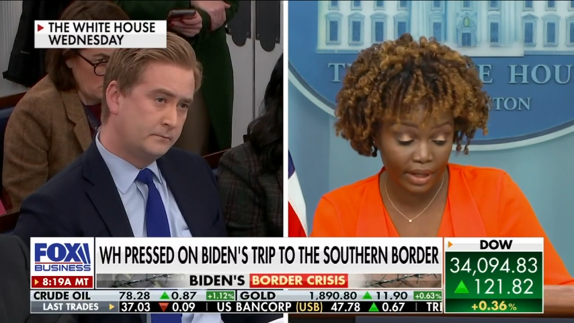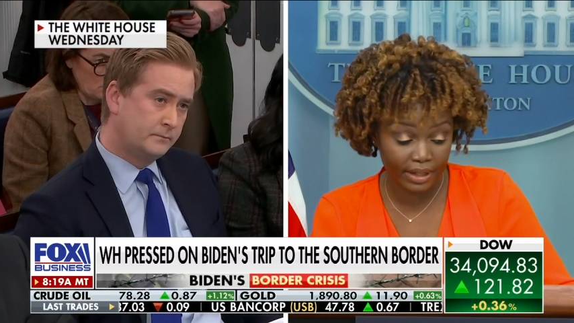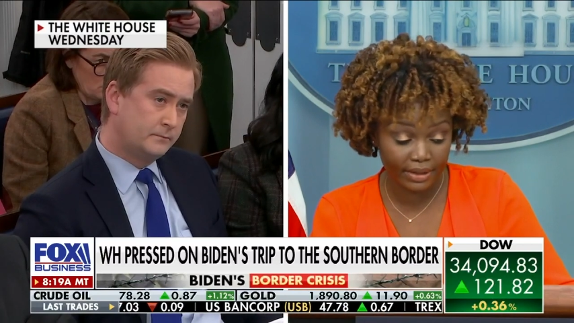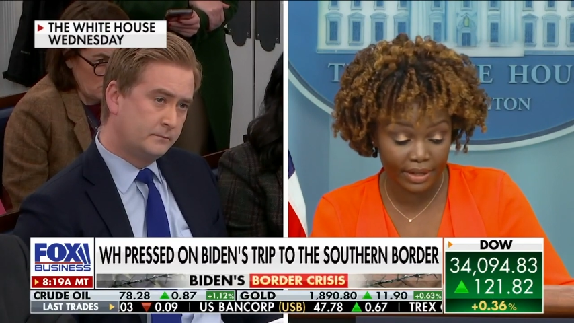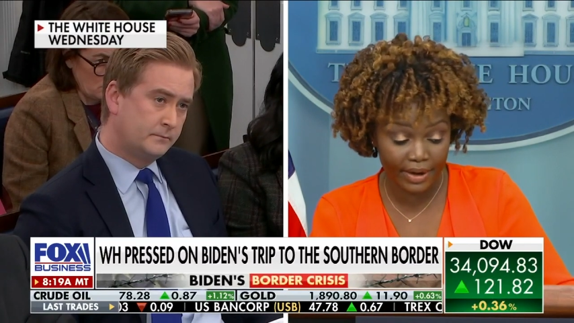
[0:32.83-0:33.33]
Speaker 1: Uh,
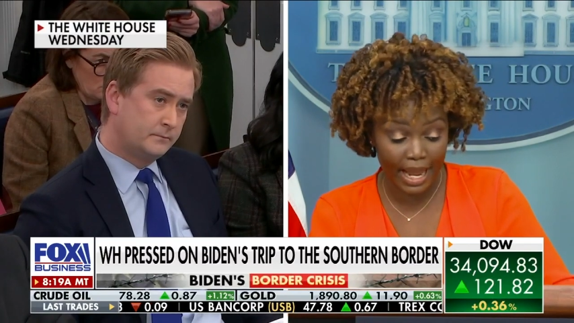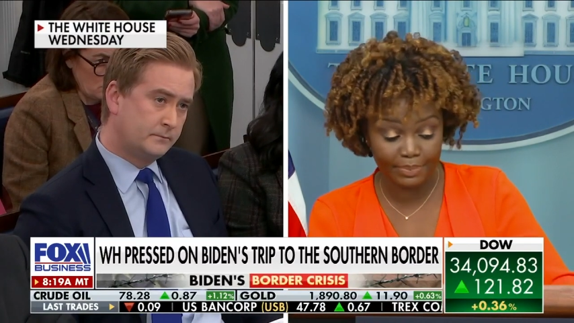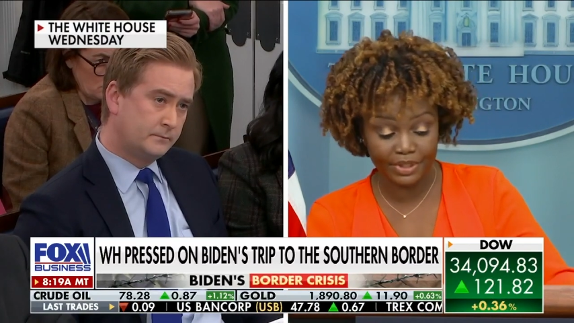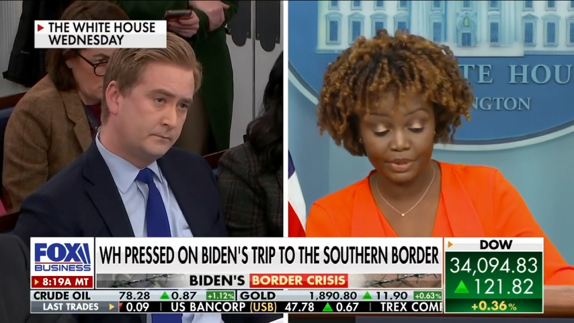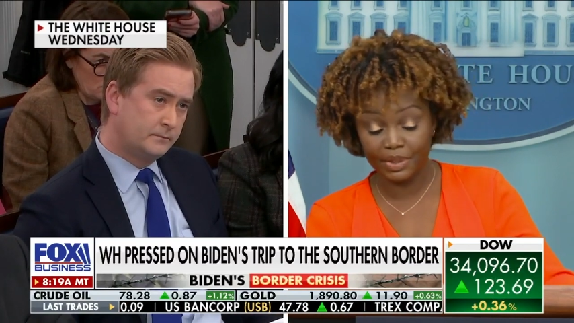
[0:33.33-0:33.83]
there happened
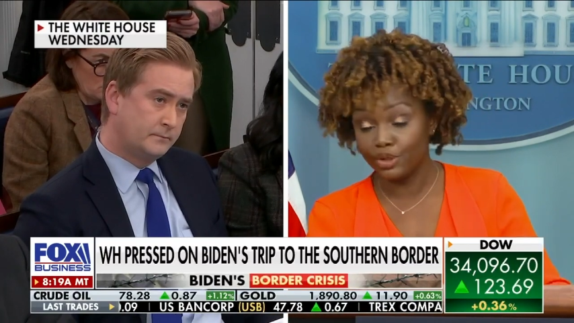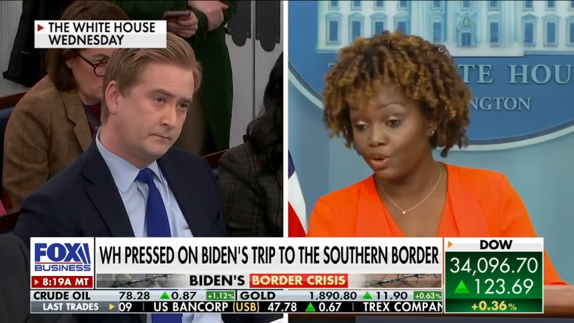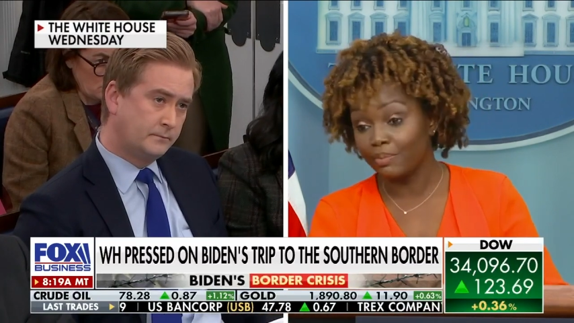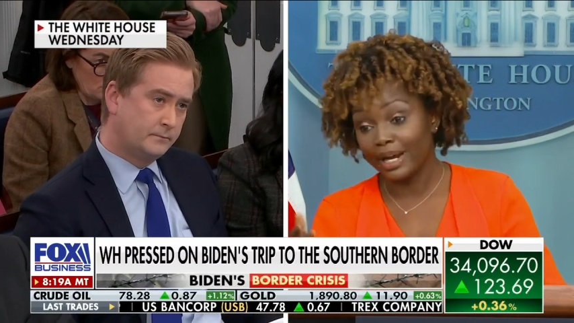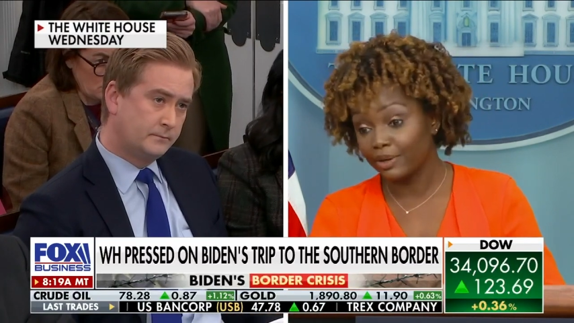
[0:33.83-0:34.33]
to be no
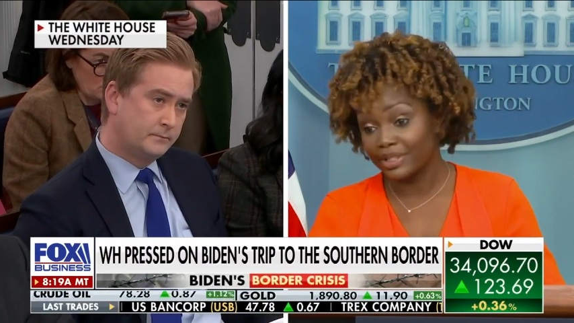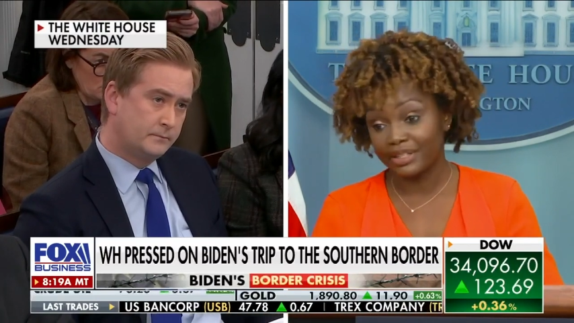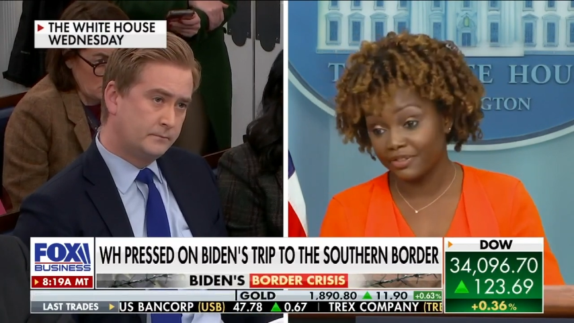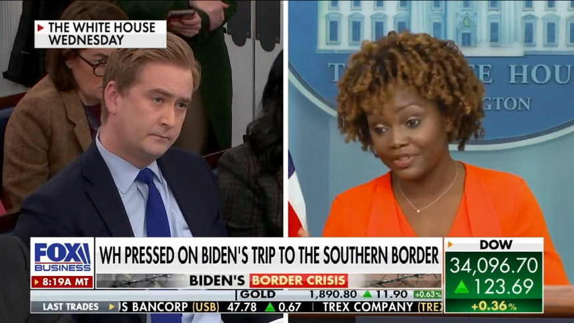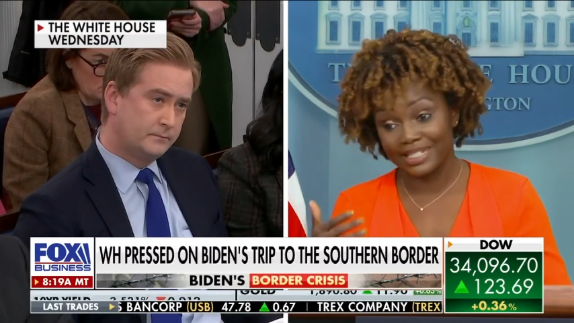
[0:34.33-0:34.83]
migrants at the
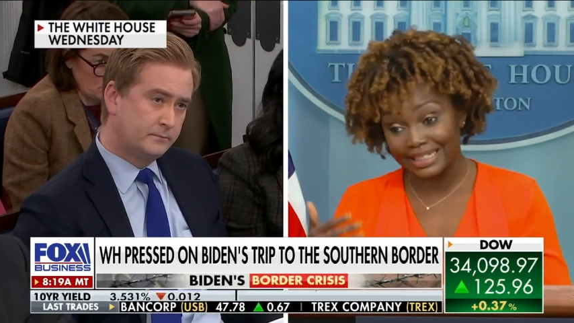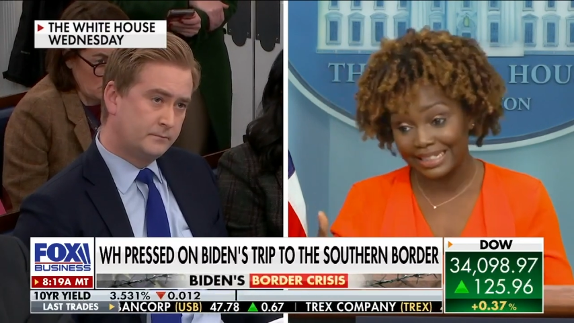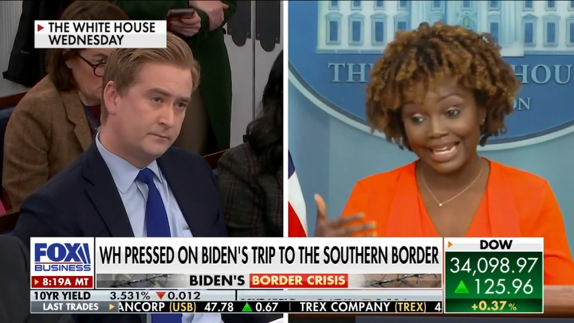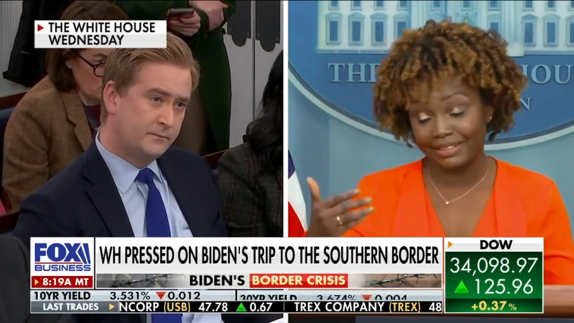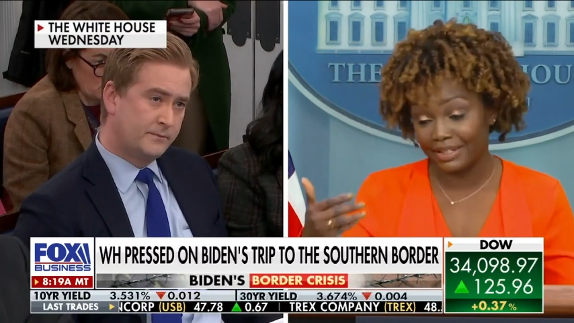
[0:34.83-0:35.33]
facility
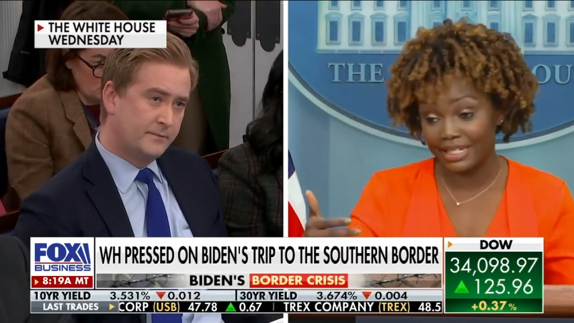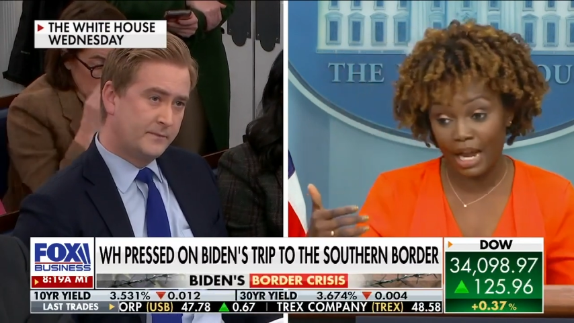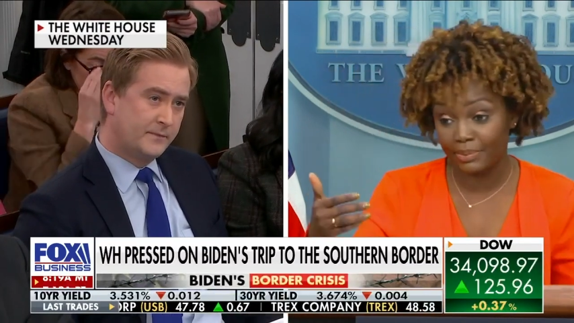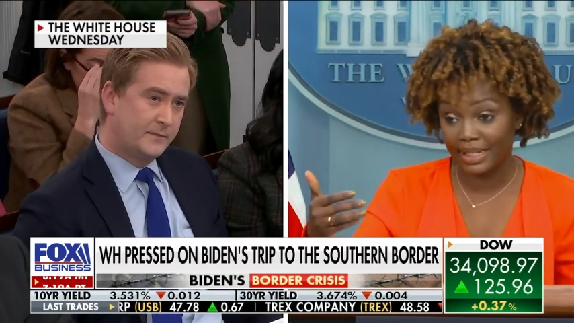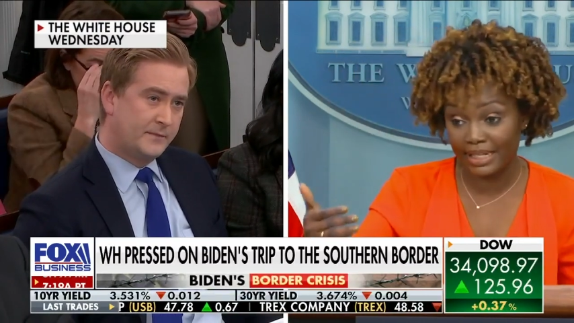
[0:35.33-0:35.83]
at the time
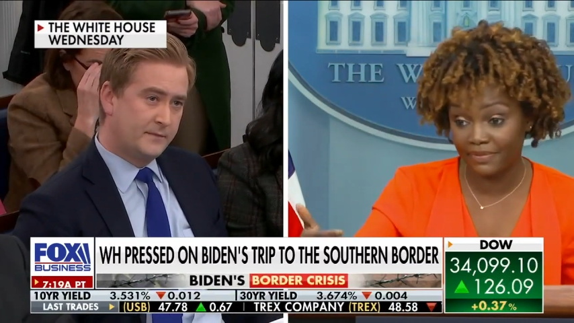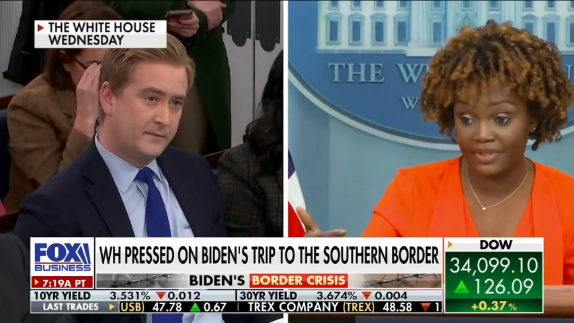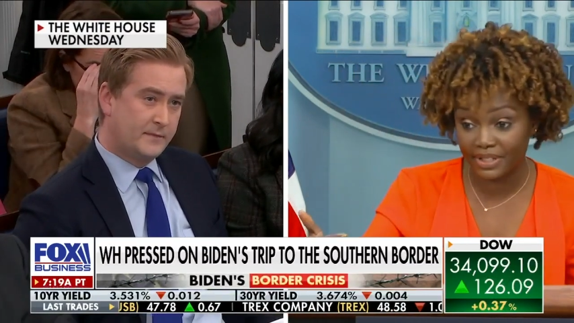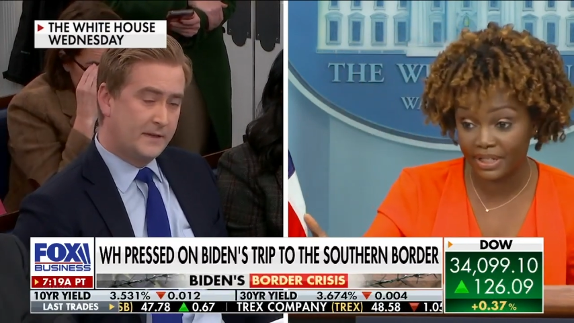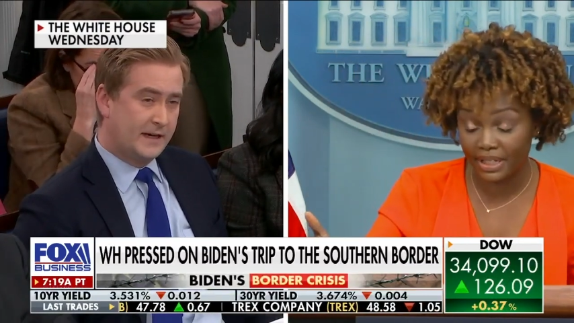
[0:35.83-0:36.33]
that he
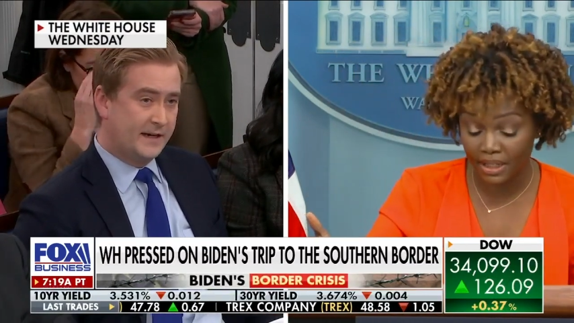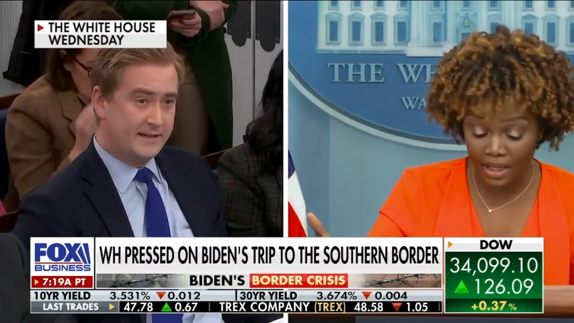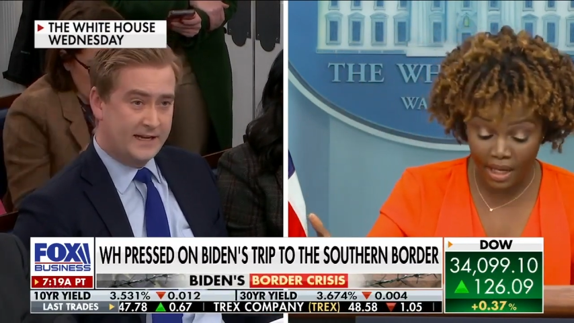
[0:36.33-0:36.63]
visited.